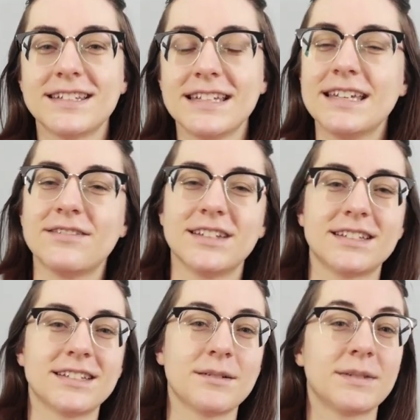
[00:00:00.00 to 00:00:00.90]
see if
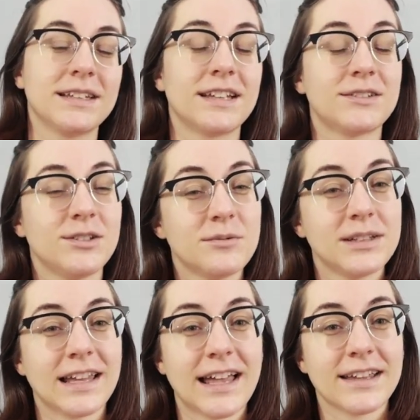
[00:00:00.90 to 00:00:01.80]
this is something that you
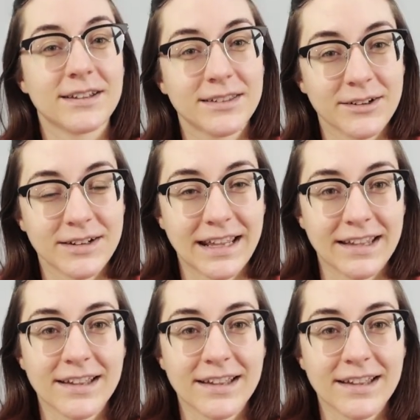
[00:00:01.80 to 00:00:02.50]
would like learning.